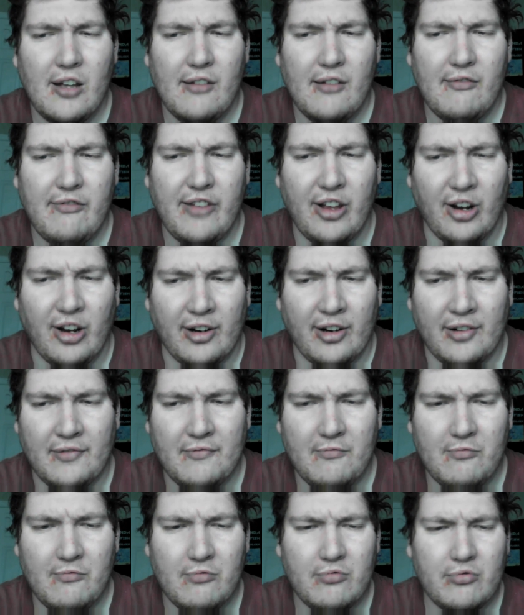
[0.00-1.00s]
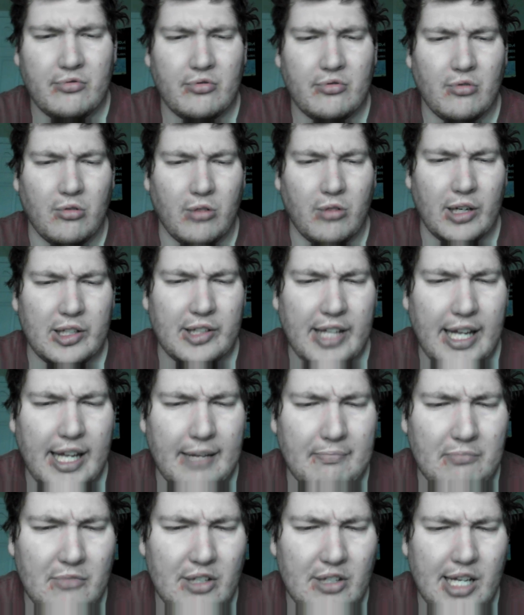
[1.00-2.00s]
Fear. Real
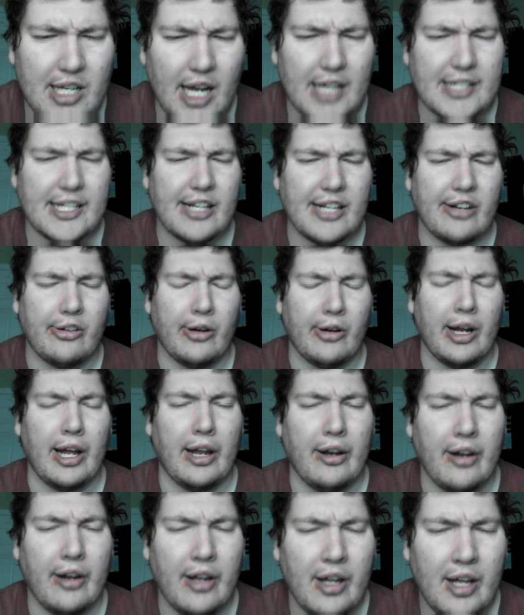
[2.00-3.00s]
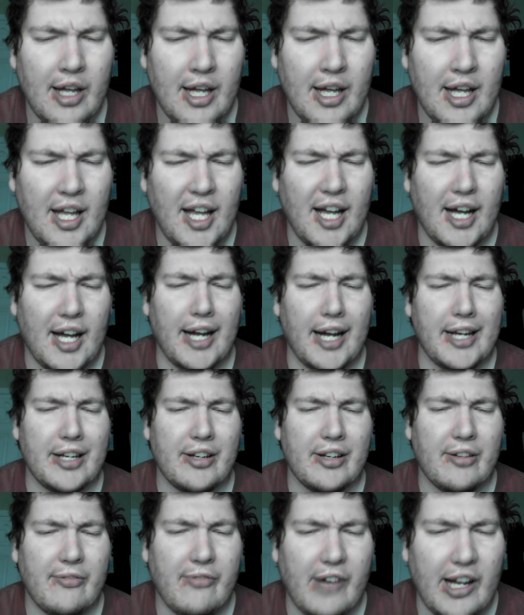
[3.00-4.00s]
name, Daisy Crane. Height,
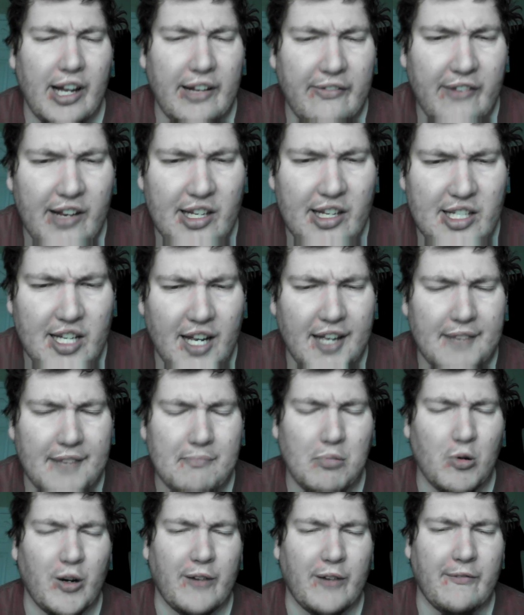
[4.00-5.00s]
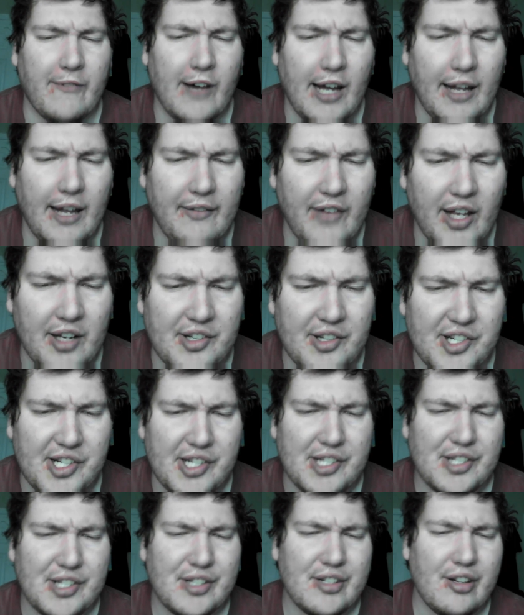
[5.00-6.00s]
5 feet 10.5
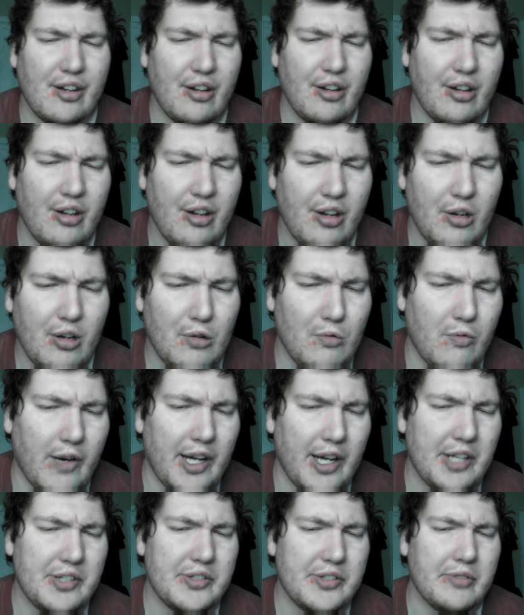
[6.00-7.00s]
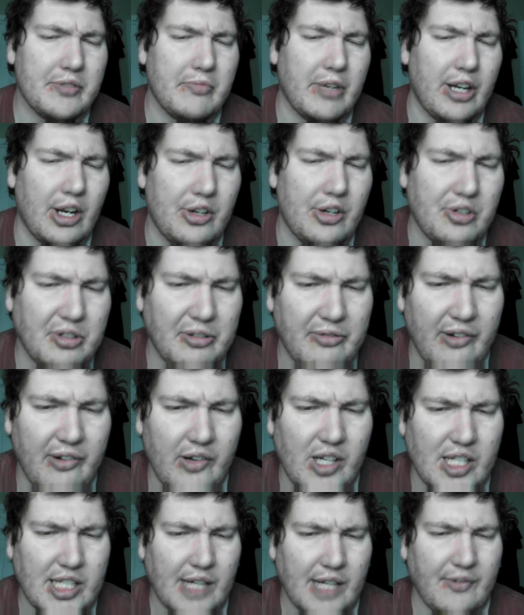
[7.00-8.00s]
inches. Weight,
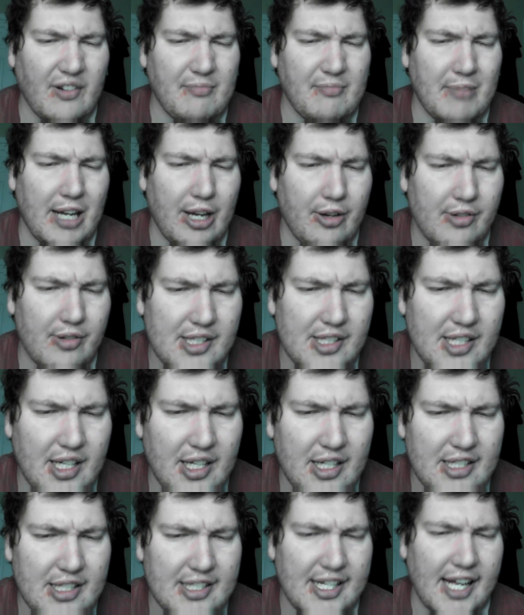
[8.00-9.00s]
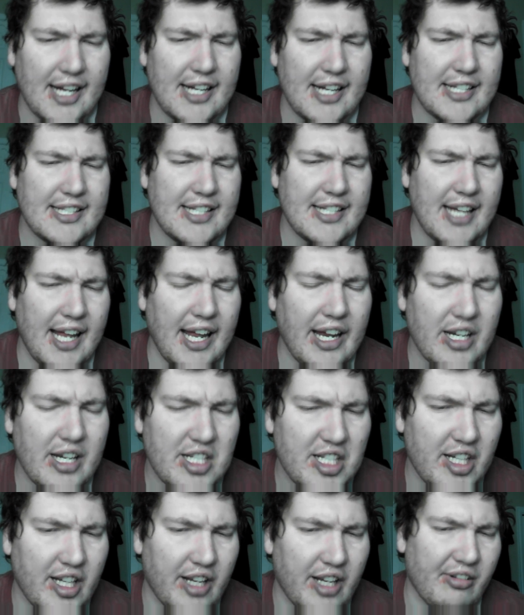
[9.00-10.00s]
157 pounds. Status,
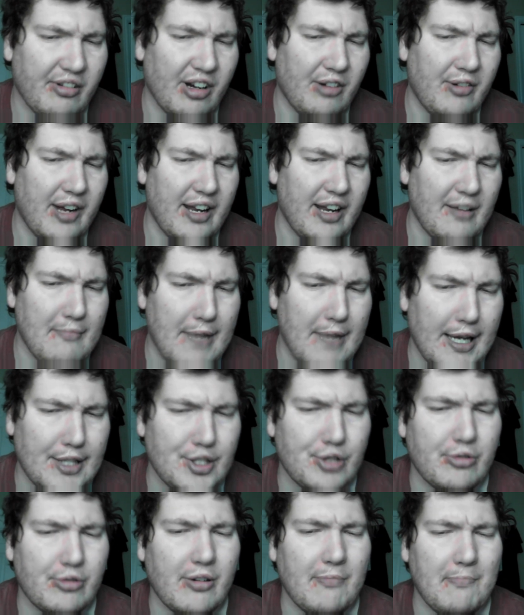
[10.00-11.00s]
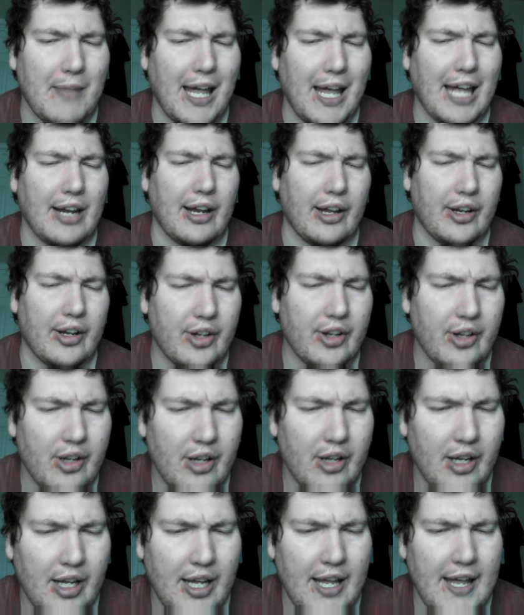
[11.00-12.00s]
anti-hero and master of panic.
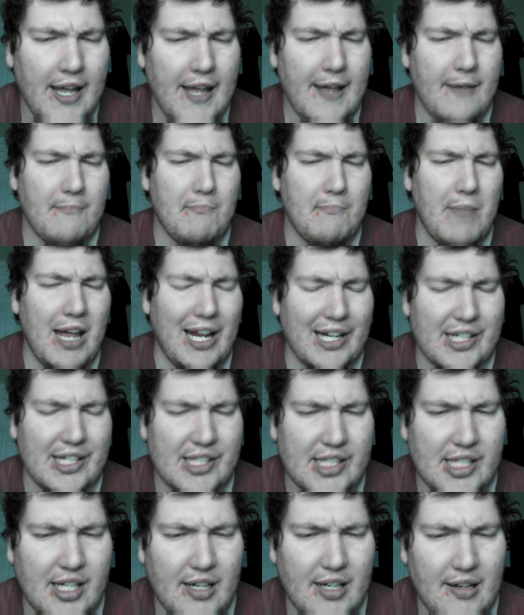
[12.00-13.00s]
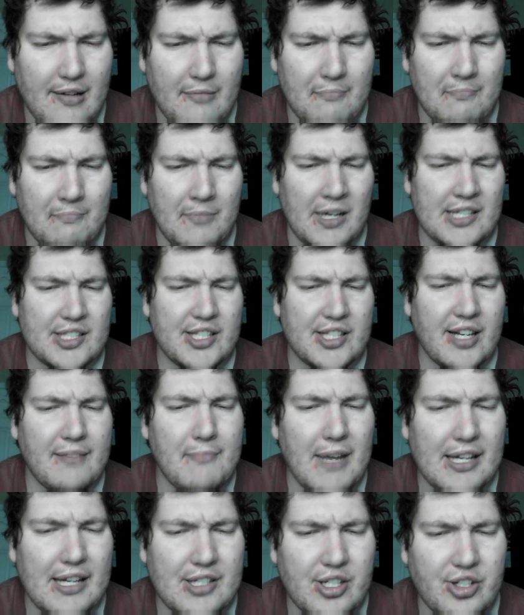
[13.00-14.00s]
Base, Boston,
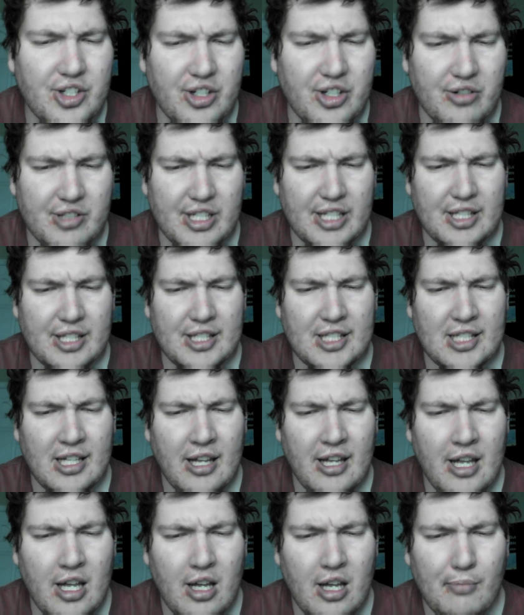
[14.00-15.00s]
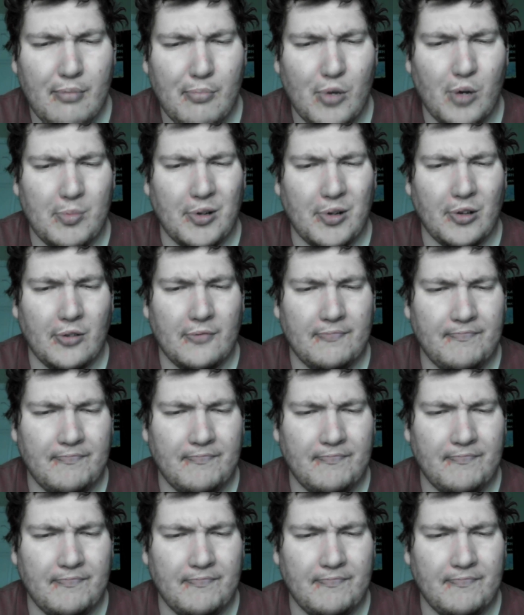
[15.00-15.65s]
Massachusetts. Mobile.